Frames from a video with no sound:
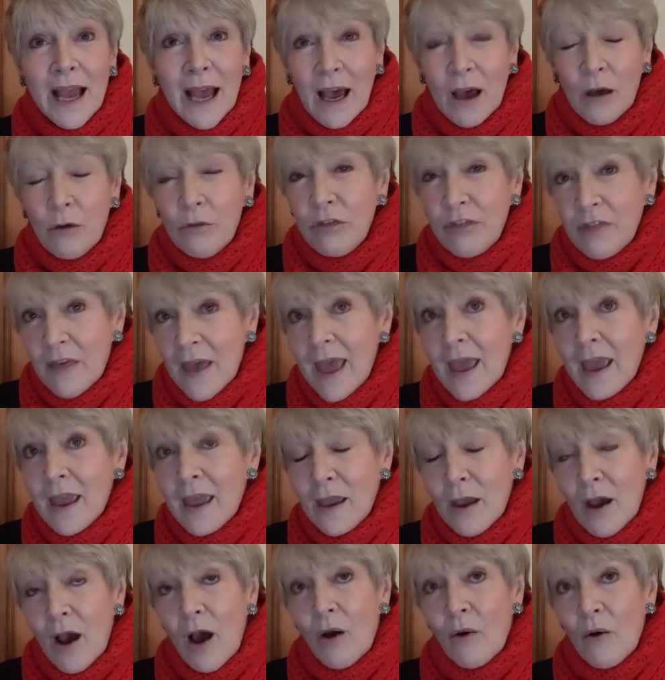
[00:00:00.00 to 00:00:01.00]
how
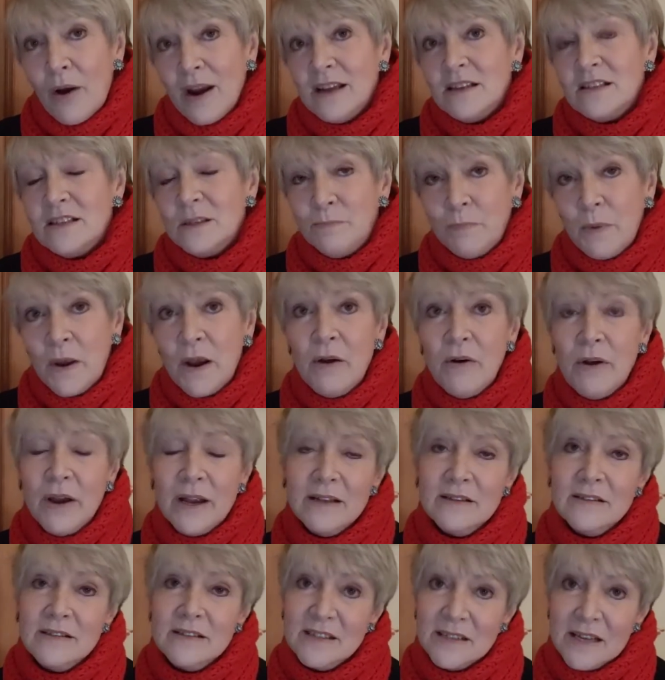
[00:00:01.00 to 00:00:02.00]
they are
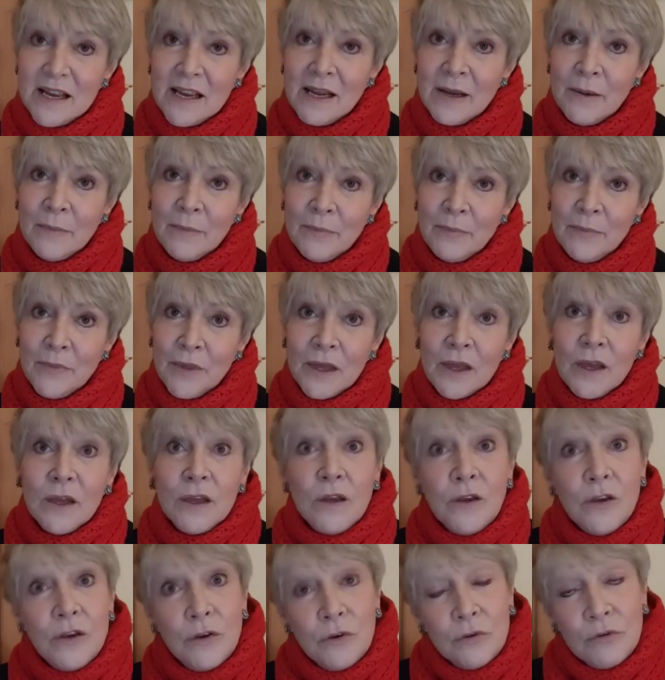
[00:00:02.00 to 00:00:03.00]
experiencing
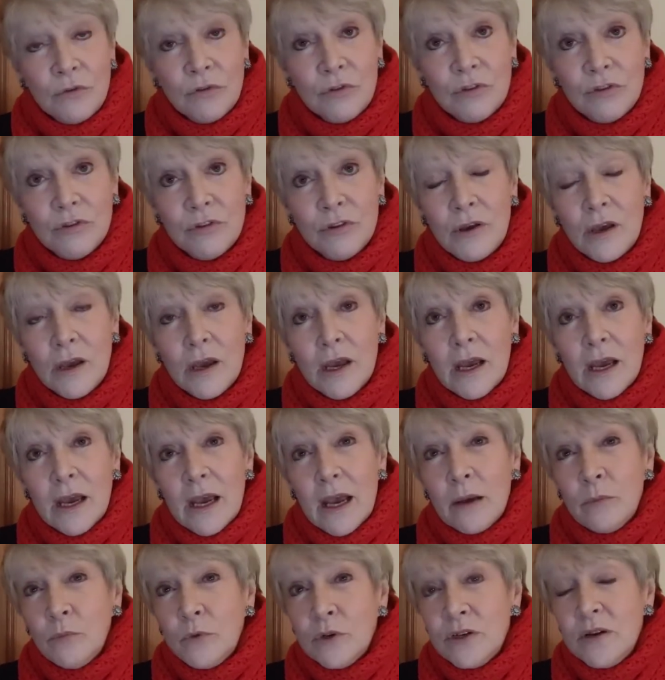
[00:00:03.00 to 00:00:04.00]
youth
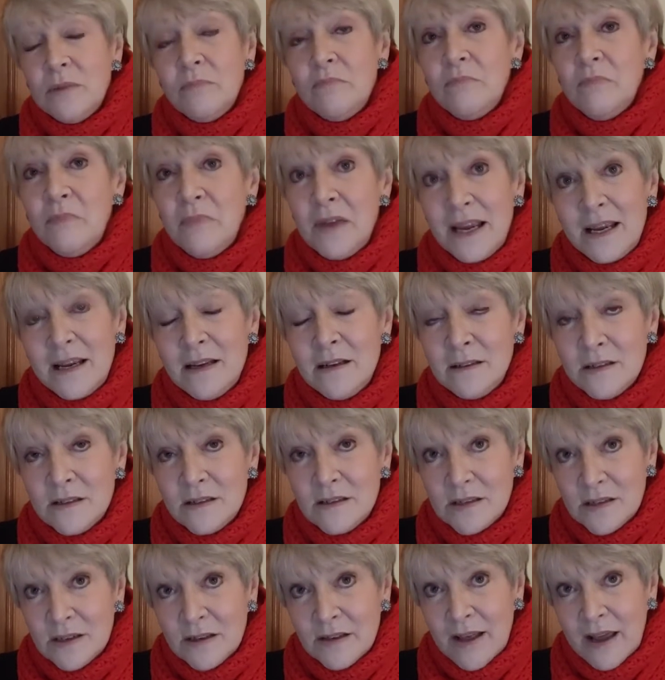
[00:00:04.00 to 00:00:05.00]
and what it
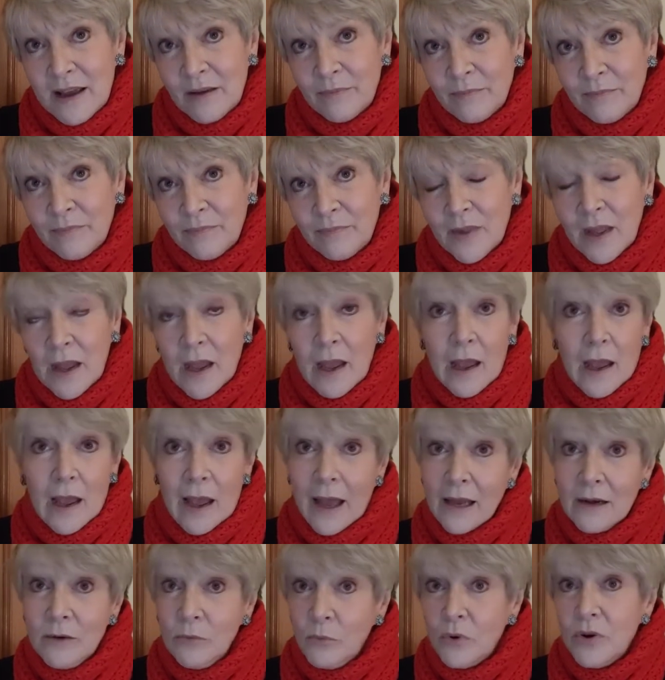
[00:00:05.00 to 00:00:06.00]
means to them
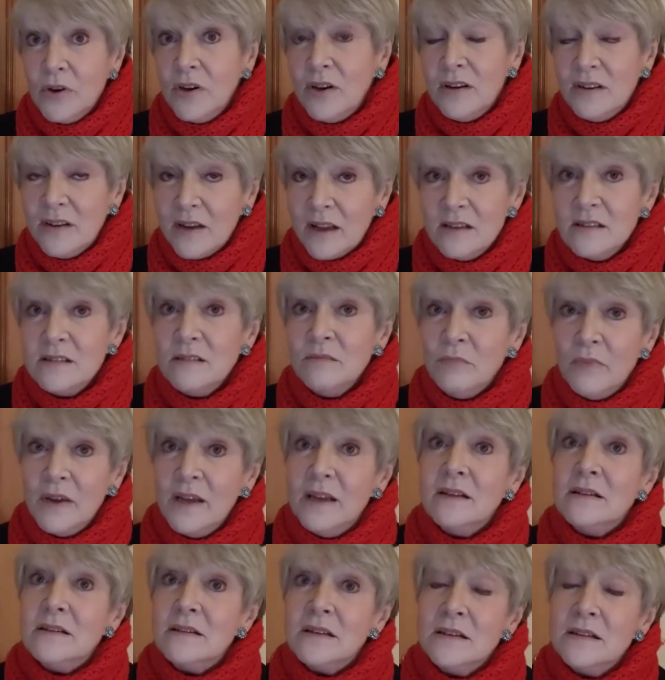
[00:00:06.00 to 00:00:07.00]
and what it doesn't
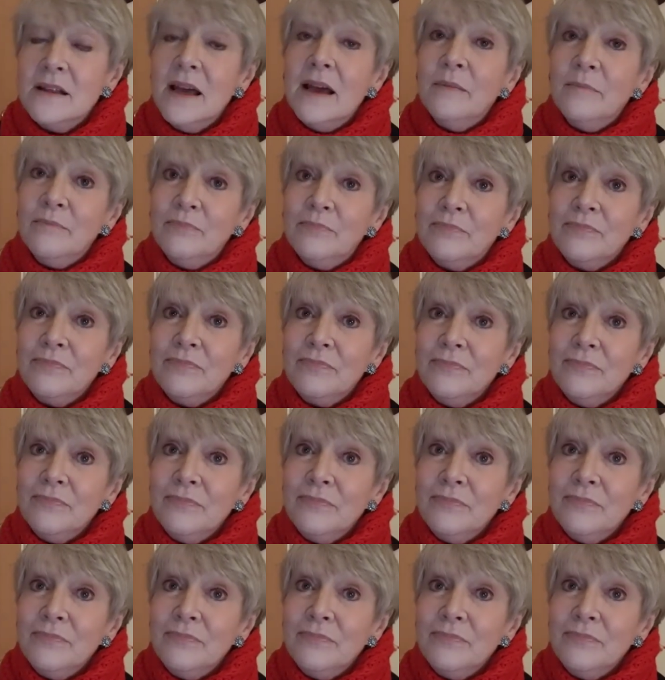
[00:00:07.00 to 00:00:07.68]
mean to them.